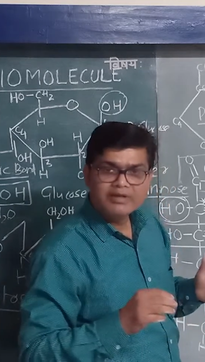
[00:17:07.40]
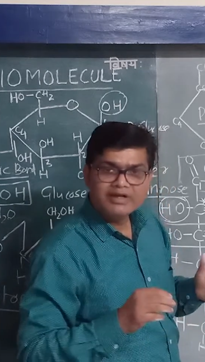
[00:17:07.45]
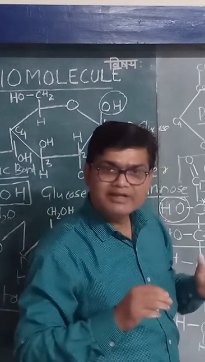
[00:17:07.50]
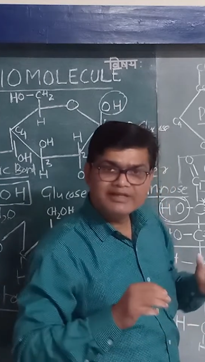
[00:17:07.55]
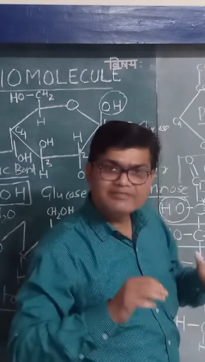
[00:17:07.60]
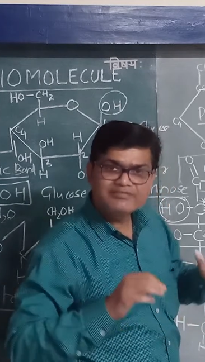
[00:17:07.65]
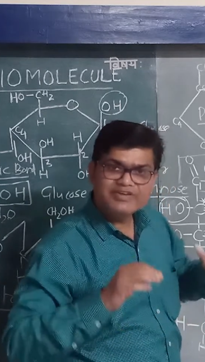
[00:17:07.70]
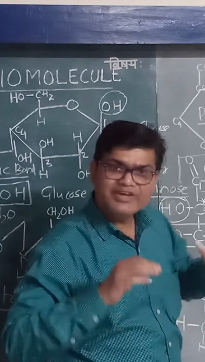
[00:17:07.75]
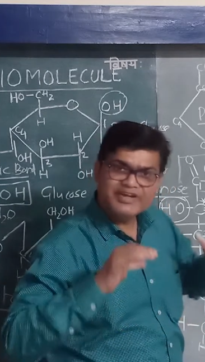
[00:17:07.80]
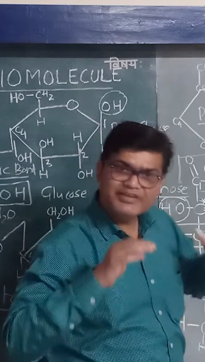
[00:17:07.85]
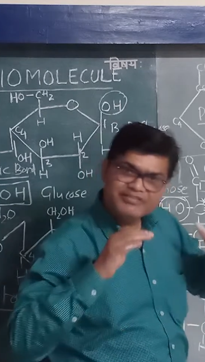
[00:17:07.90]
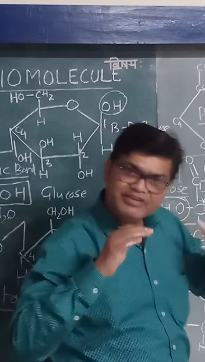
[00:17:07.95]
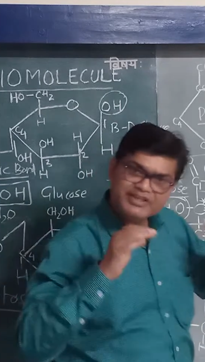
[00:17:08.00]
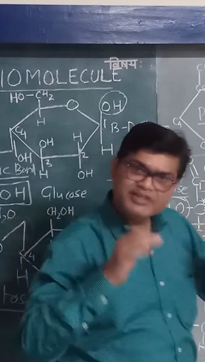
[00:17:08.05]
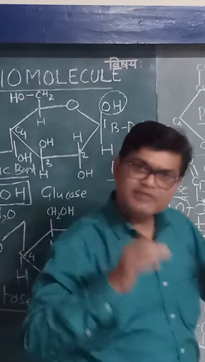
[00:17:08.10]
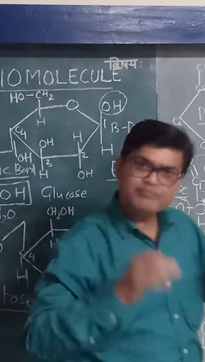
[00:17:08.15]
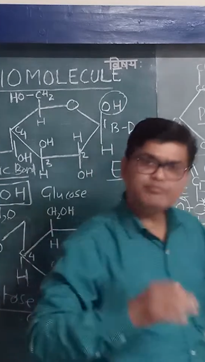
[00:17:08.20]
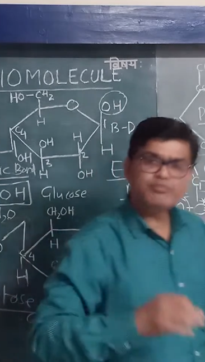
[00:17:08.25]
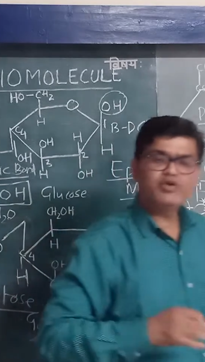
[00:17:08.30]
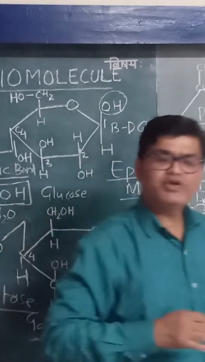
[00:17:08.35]
It is
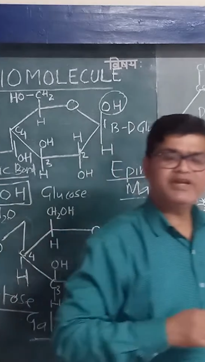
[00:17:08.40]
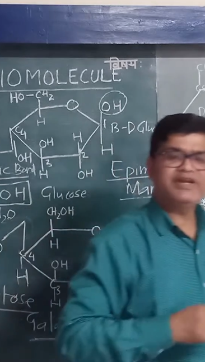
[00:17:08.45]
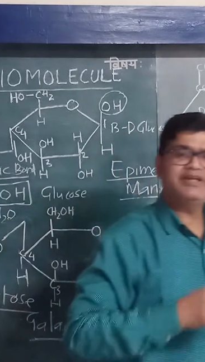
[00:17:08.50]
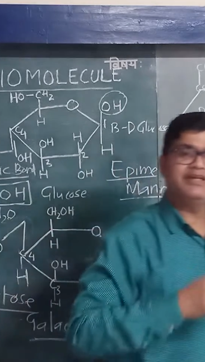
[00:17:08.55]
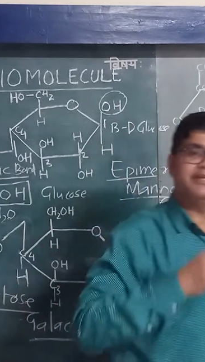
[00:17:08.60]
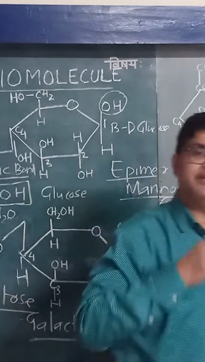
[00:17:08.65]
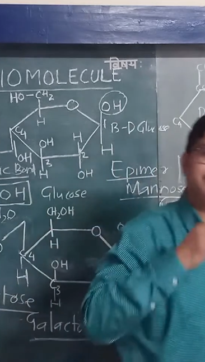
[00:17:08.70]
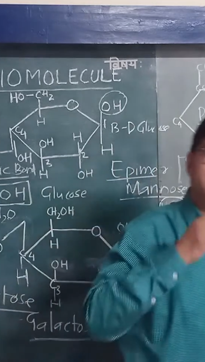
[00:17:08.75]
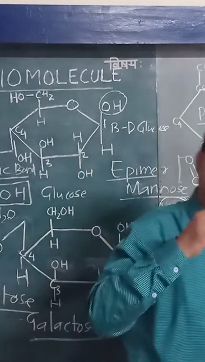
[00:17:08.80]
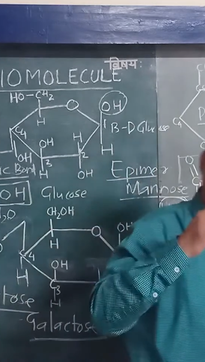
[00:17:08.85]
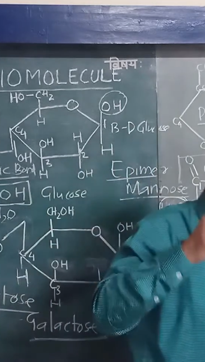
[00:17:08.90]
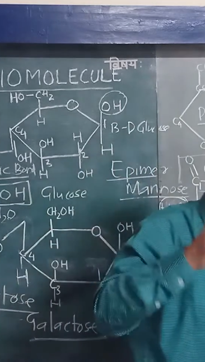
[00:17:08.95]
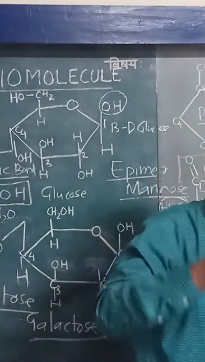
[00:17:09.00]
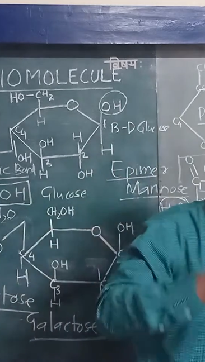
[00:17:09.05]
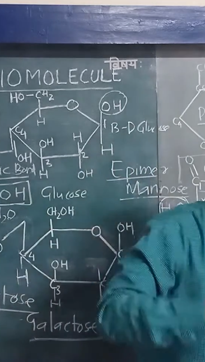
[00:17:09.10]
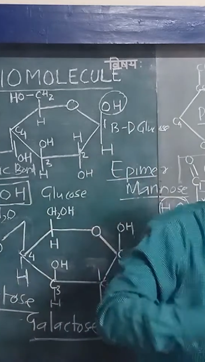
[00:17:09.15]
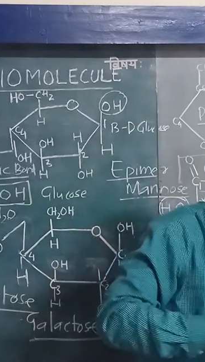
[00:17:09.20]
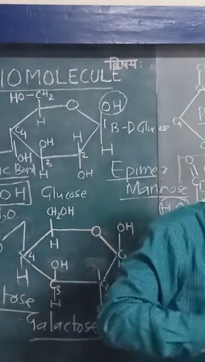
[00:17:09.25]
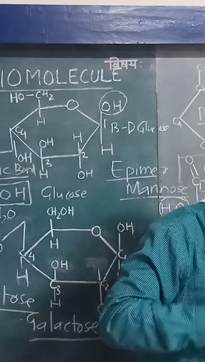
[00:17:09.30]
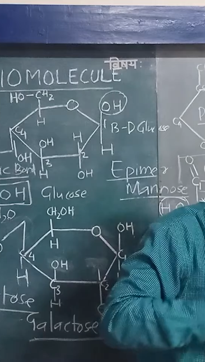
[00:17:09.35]
very important
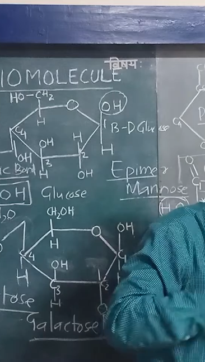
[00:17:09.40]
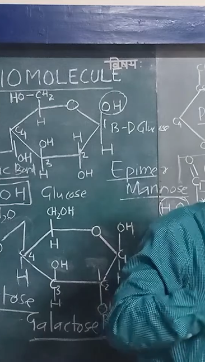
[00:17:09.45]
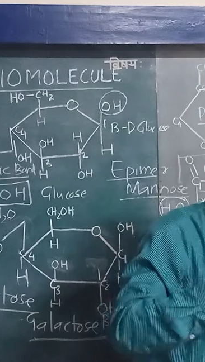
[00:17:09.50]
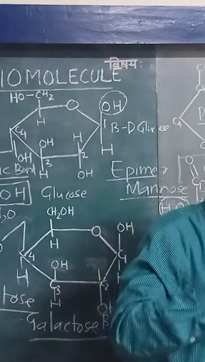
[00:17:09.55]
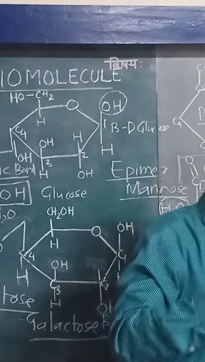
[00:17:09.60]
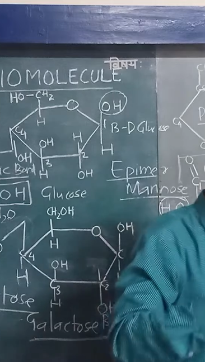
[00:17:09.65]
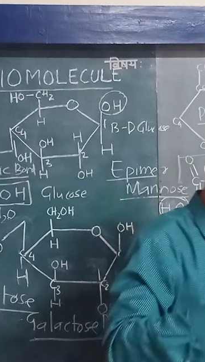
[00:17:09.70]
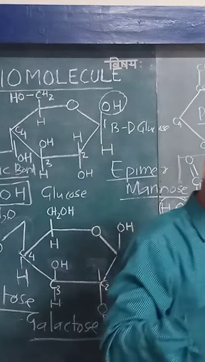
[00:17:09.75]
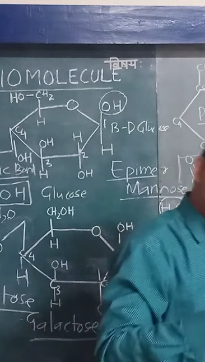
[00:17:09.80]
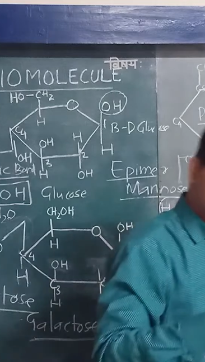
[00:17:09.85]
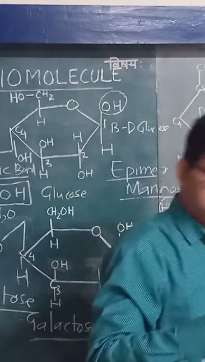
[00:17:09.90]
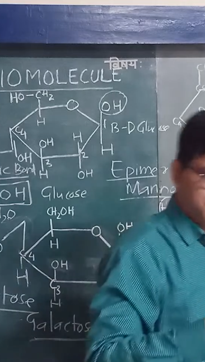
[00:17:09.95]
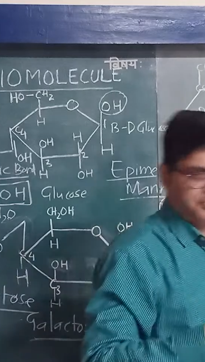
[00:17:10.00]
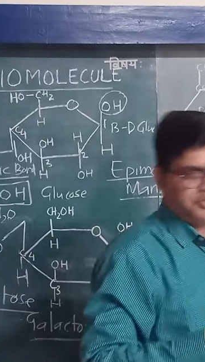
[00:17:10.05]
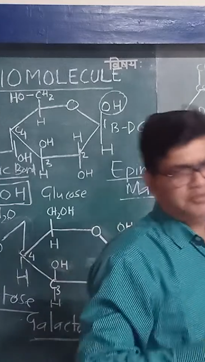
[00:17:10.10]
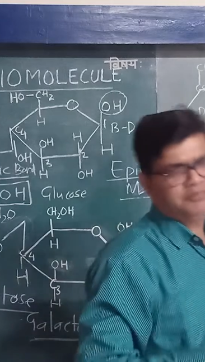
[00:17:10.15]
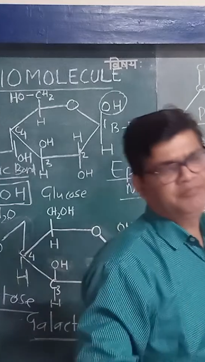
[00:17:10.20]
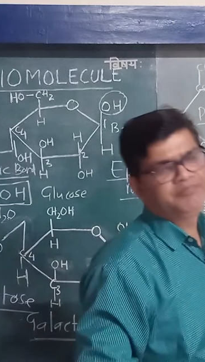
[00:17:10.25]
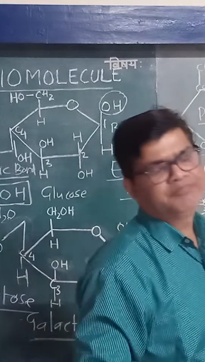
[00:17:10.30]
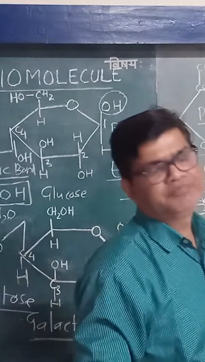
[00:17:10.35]
in organic
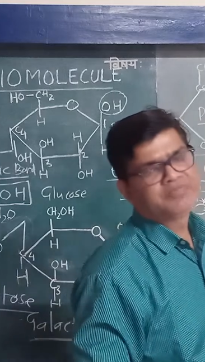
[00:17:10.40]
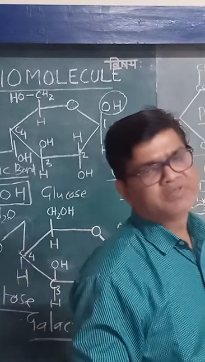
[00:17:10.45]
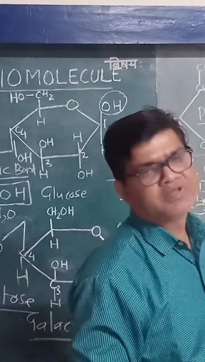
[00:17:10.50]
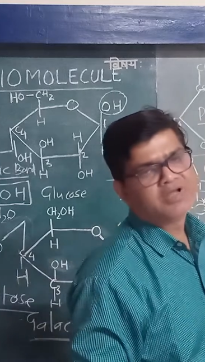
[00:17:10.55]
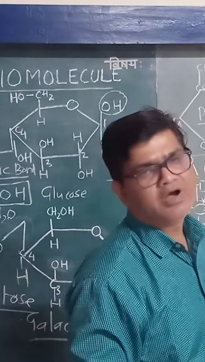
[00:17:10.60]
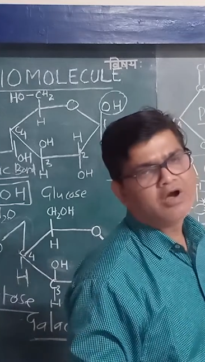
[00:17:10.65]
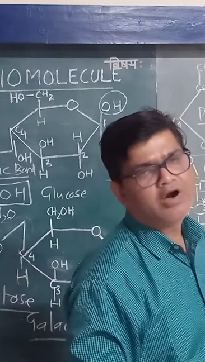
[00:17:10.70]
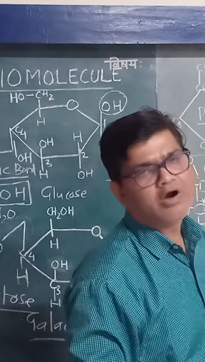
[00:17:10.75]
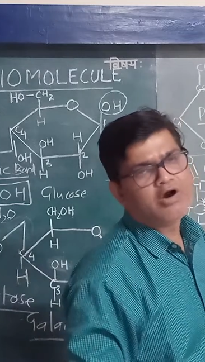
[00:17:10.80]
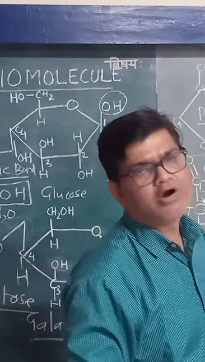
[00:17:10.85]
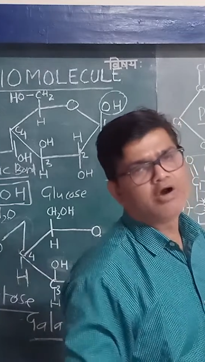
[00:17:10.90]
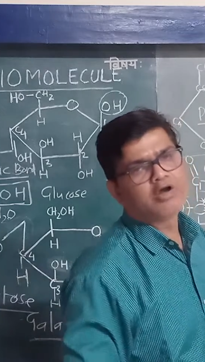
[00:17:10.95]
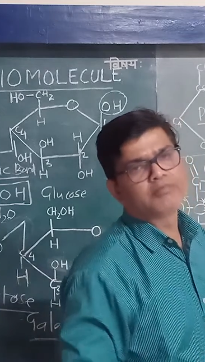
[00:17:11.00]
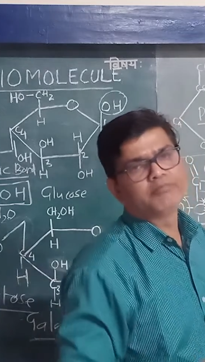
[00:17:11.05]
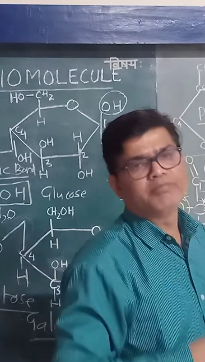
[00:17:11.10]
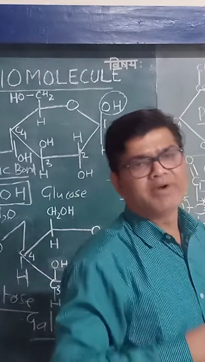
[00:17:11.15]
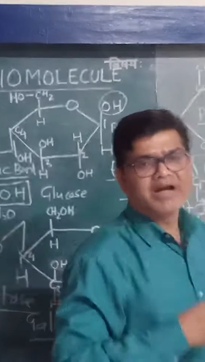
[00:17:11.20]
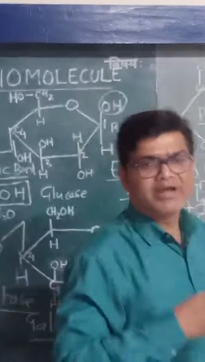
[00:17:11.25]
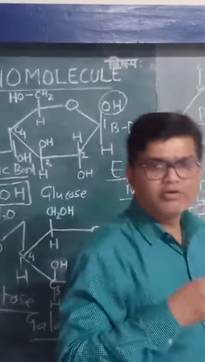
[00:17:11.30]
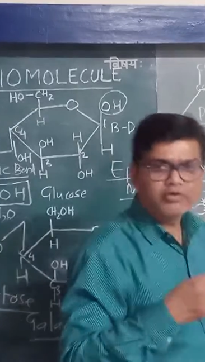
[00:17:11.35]
chemistry or
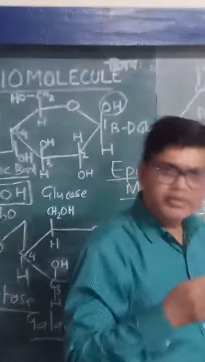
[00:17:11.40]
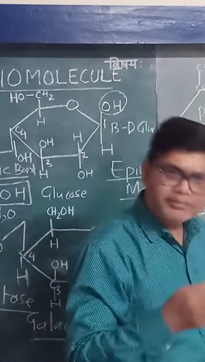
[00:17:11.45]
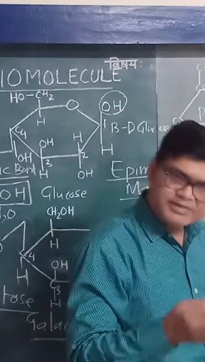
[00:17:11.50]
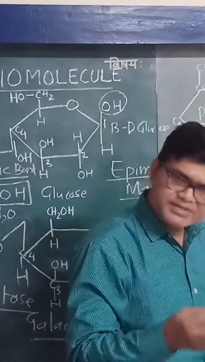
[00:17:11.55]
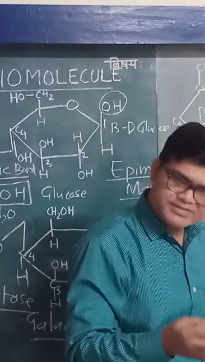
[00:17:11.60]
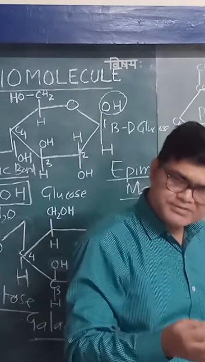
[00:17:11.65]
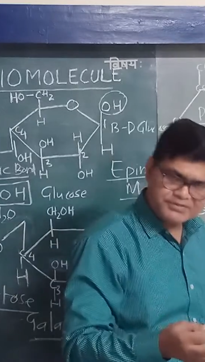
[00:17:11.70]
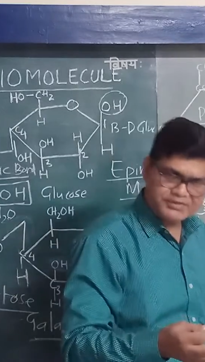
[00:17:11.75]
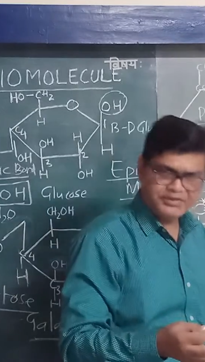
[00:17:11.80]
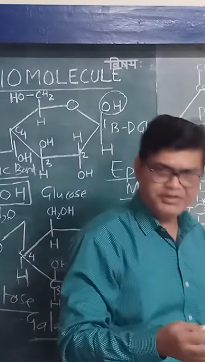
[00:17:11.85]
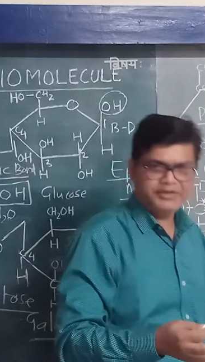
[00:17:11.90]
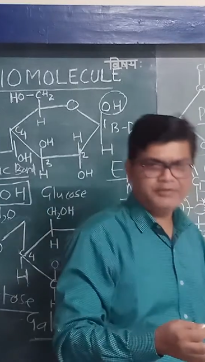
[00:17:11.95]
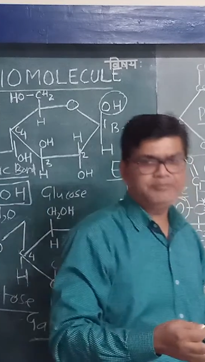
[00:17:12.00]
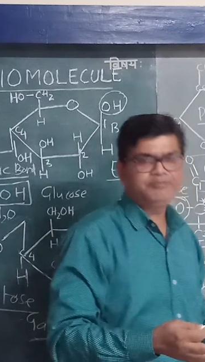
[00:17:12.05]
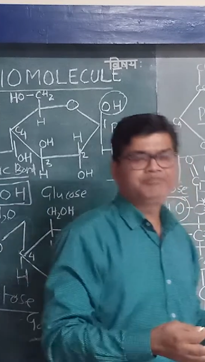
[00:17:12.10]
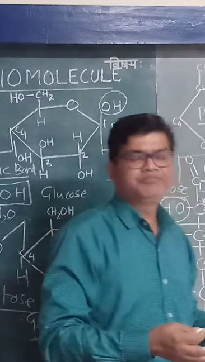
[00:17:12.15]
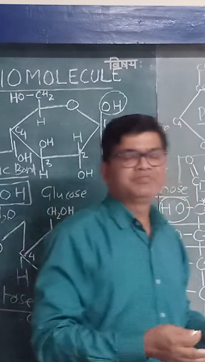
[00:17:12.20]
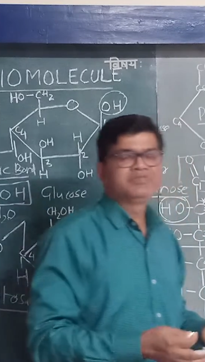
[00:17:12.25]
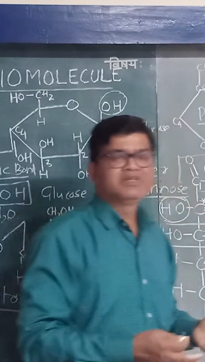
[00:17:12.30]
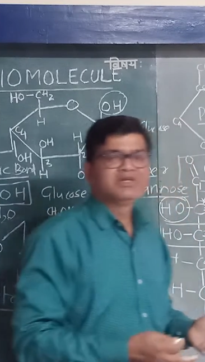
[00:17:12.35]
biochemistry.